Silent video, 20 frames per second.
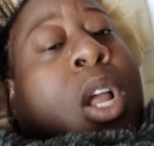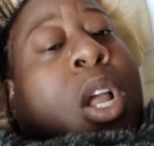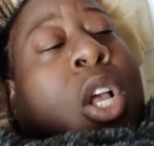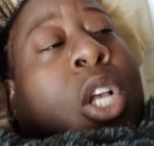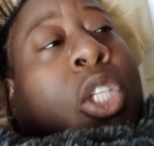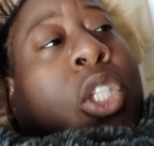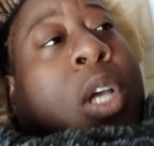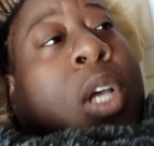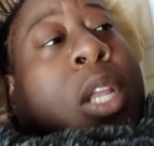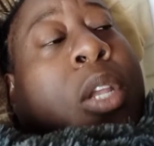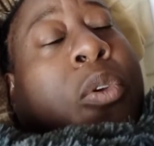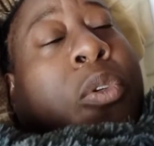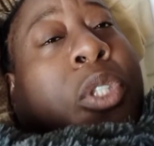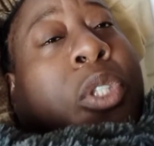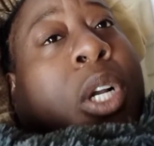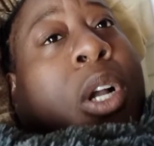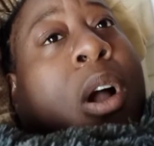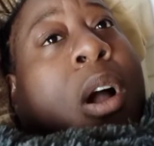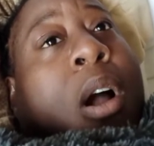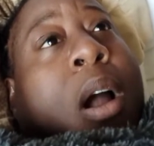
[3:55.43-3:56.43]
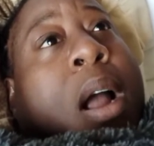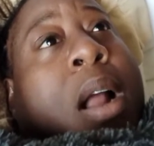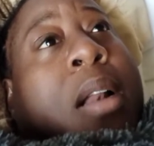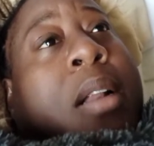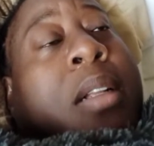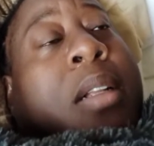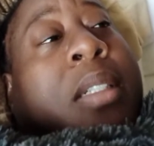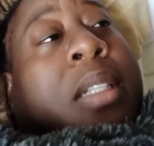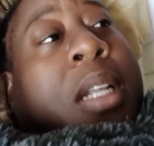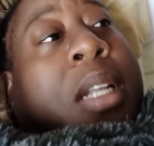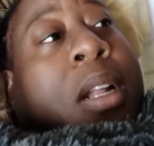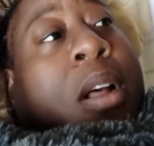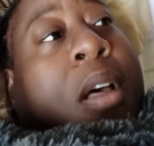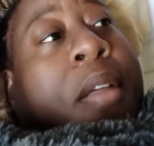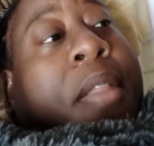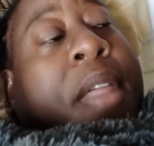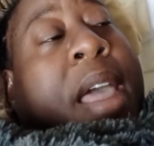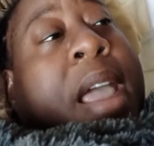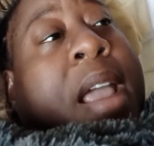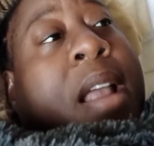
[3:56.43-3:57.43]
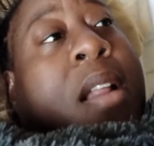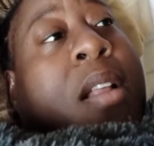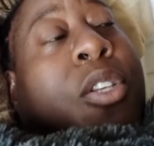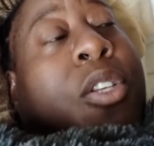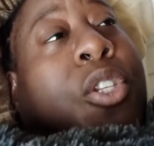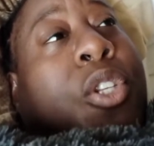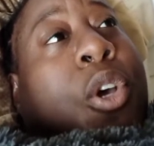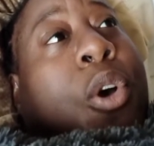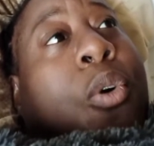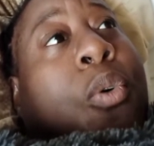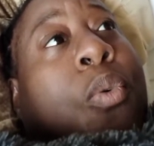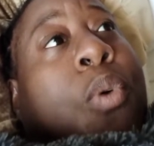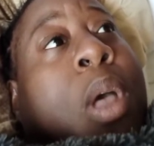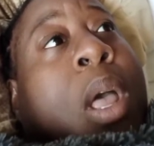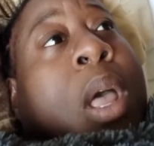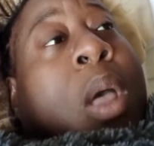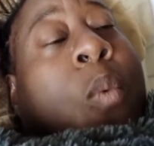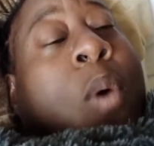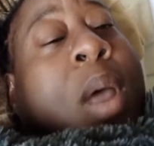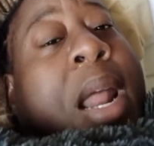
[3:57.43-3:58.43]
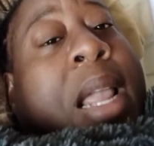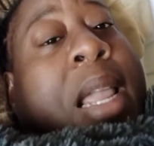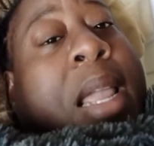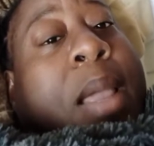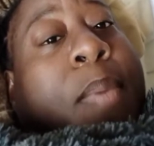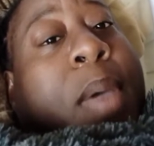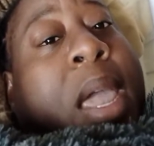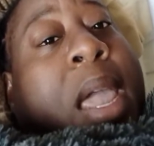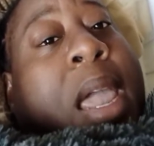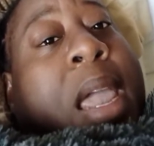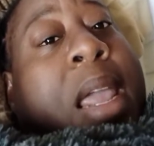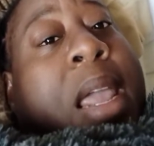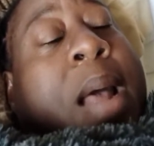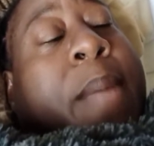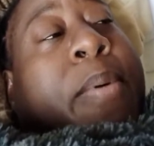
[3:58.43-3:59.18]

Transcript: So I used the card, did all that. So when I get paid, I put